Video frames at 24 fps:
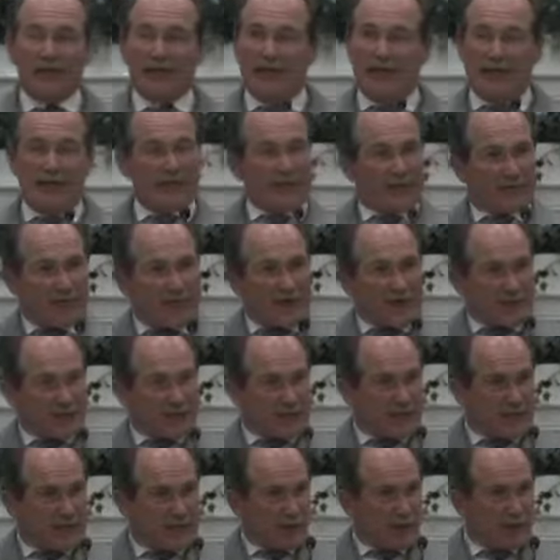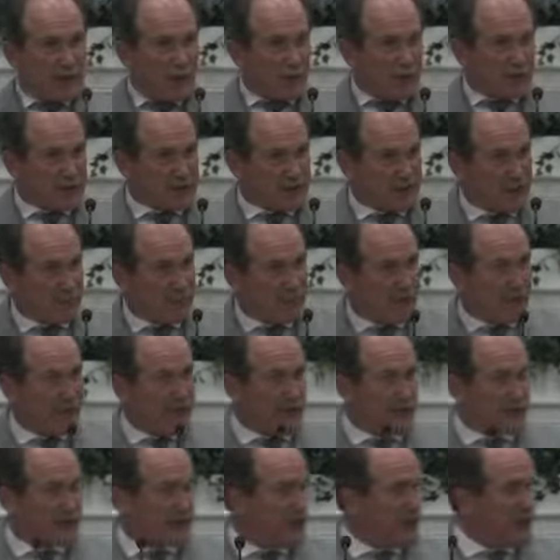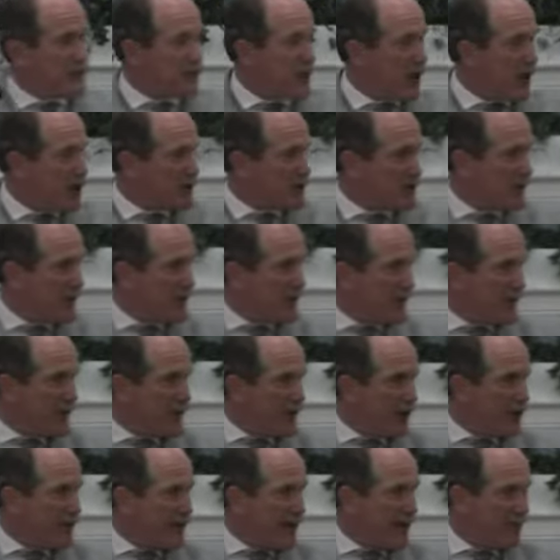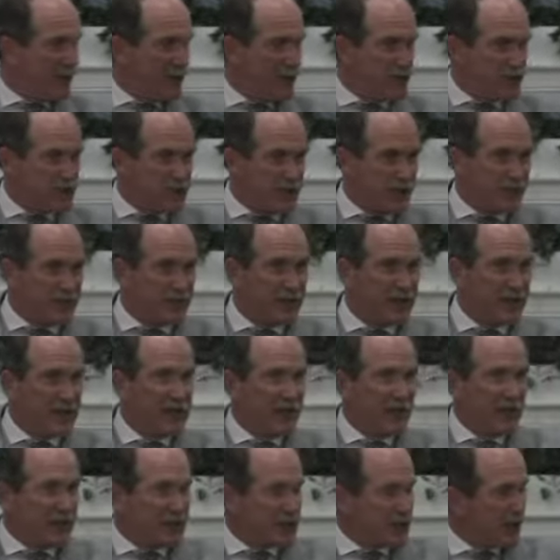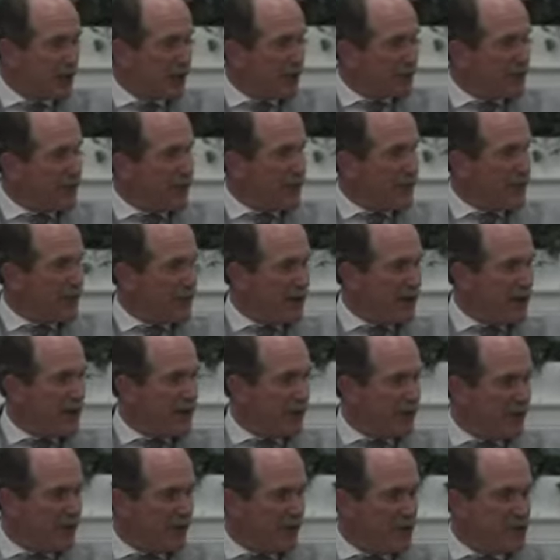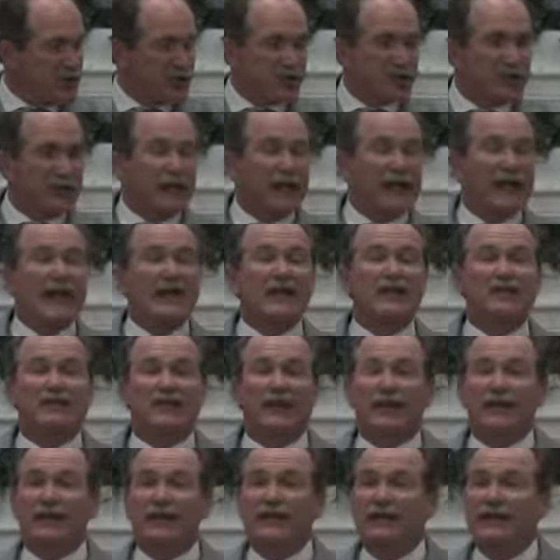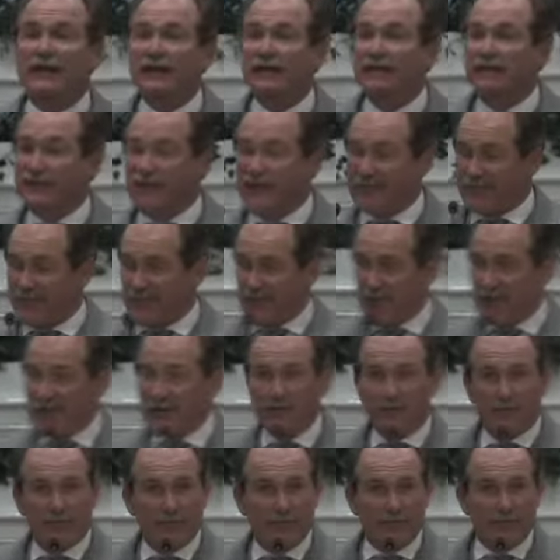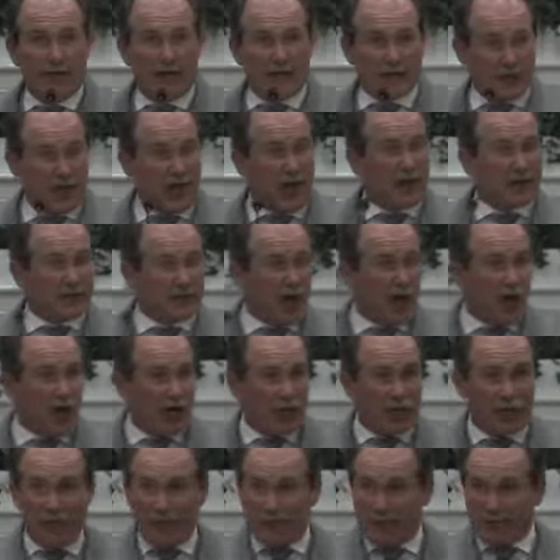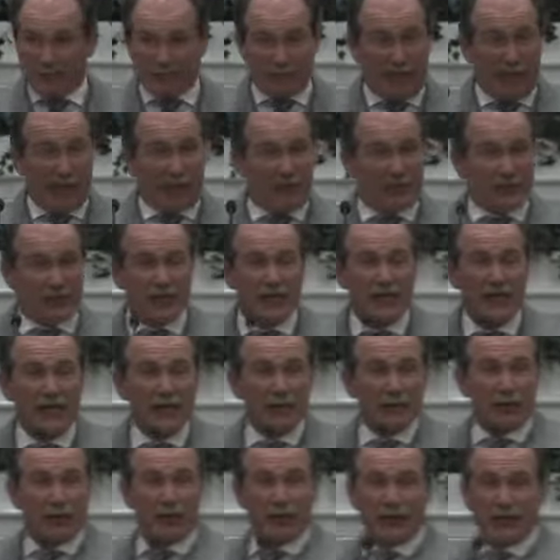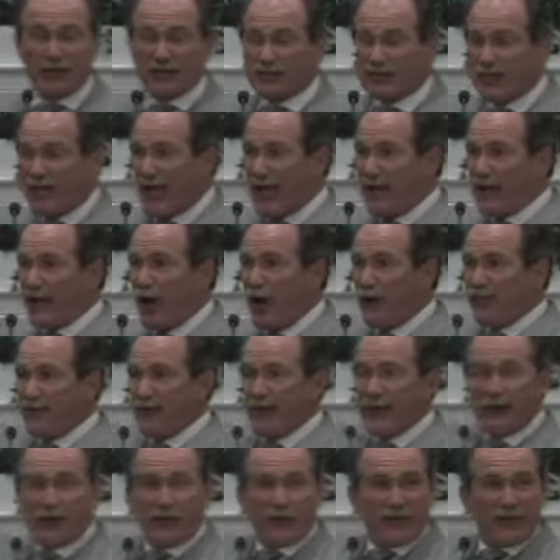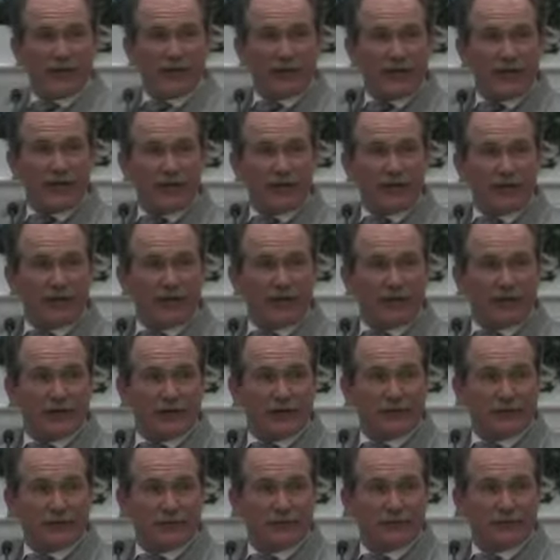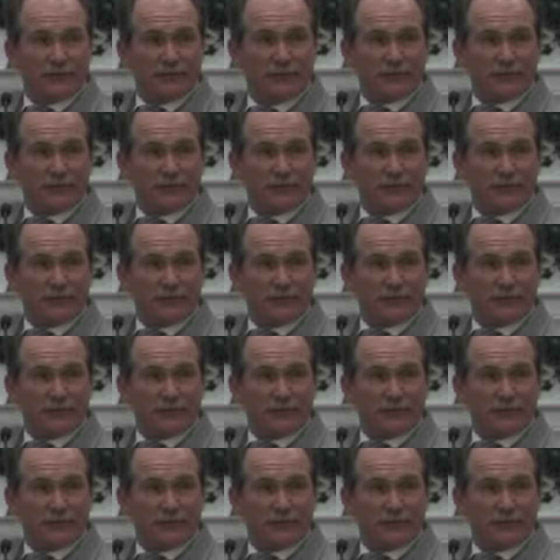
And the thesis of her book is simply this she starts with the theory of evolution and shows how the theory of evolution in 1850 by Charles Darwin when it was published produced Adolf Hitler within 100 years.